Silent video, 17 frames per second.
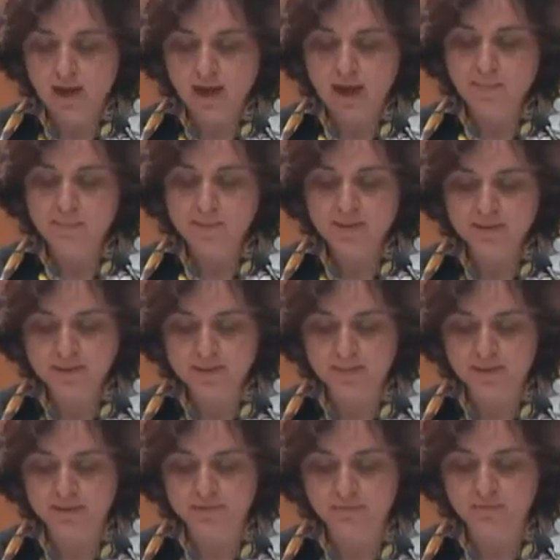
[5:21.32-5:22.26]
and
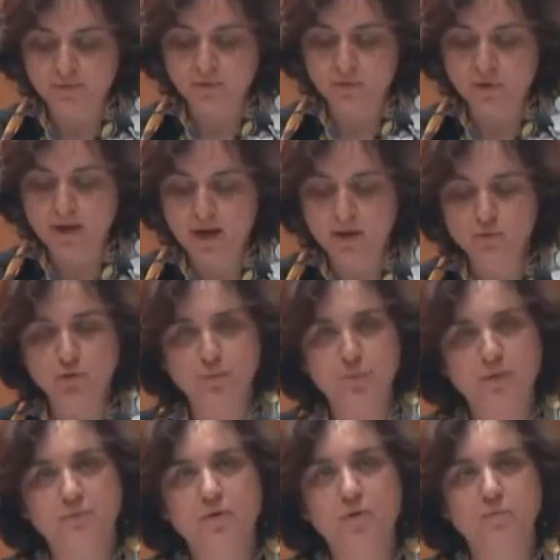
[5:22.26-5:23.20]
prescriptive on how to
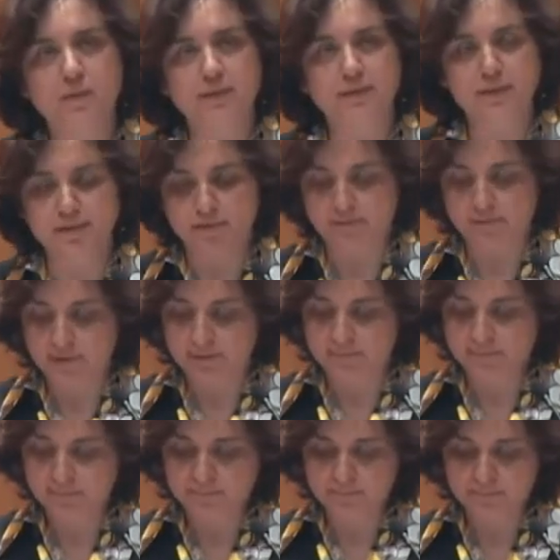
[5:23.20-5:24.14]
perform that interval.
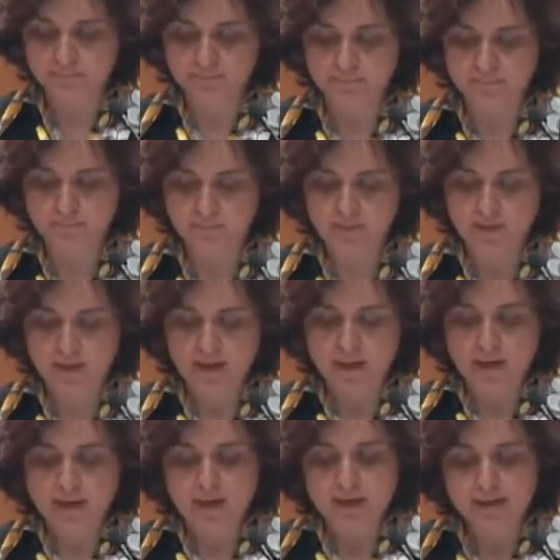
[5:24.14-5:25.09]

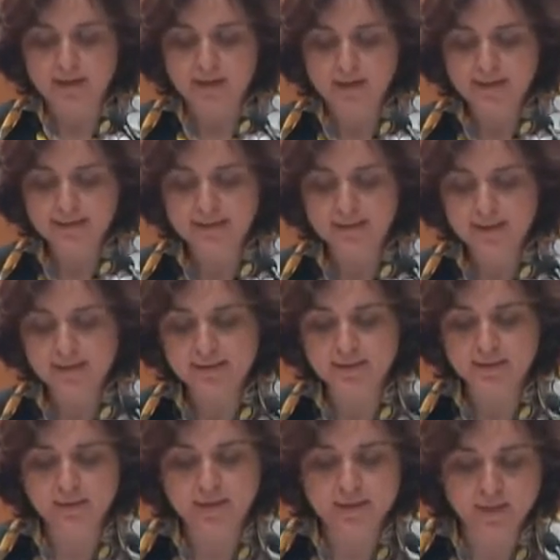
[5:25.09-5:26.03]
Regarding
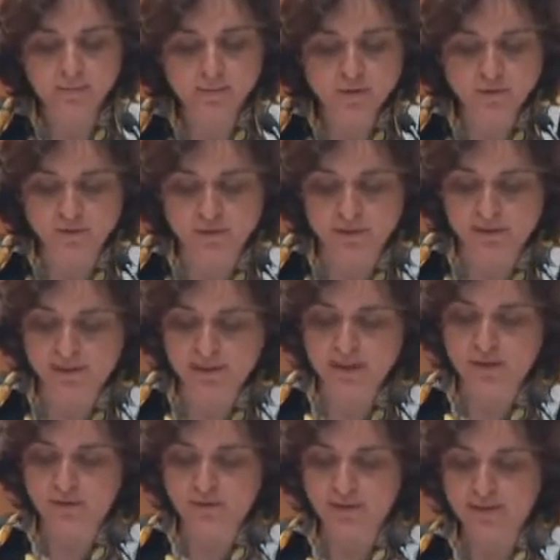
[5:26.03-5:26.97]
ancient Greek music
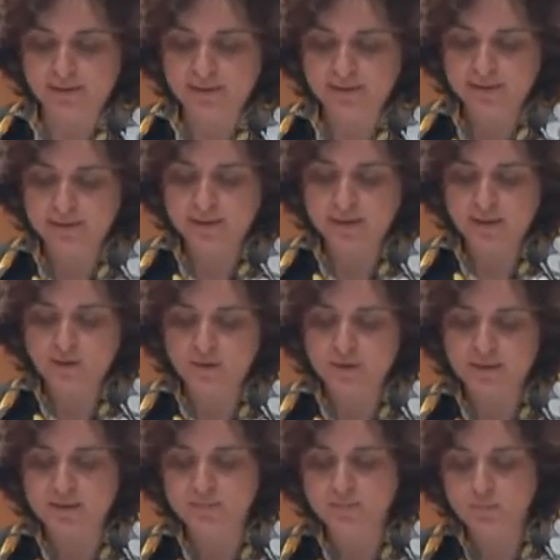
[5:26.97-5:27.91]
theory, the tetrachord
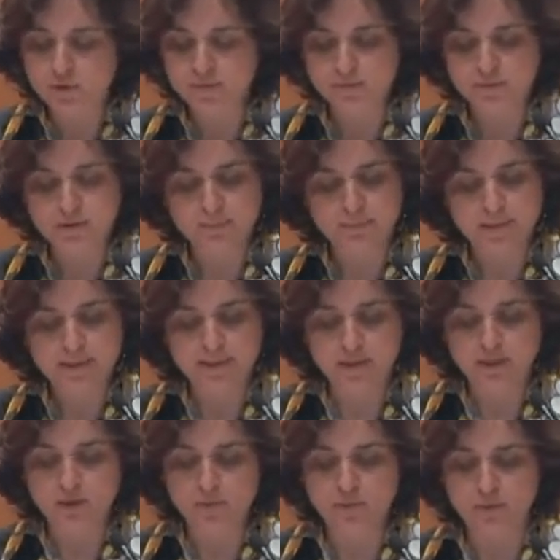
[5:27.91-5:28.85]
is the most fundamental
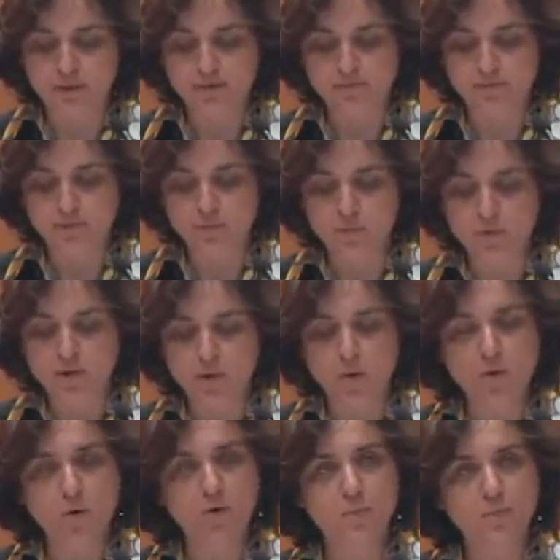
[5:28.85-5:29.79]
unit from where
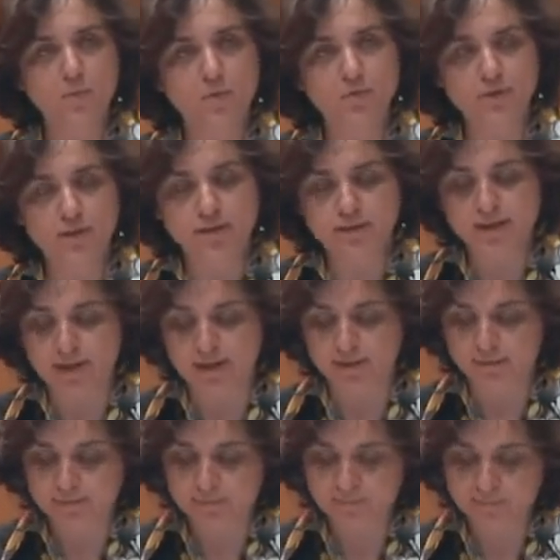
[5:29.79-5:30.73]
all modes are
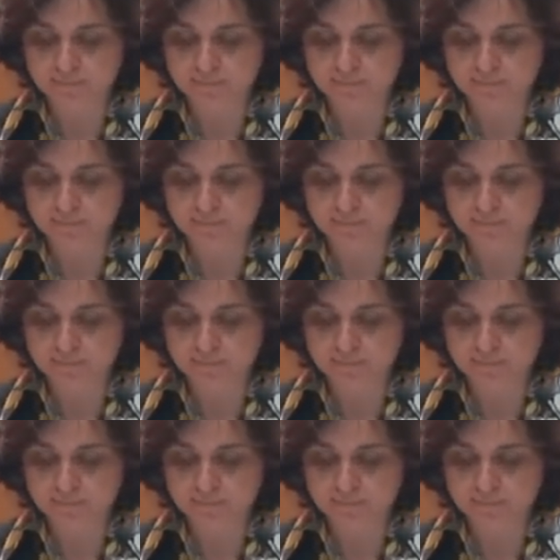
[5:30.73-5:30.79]
derived.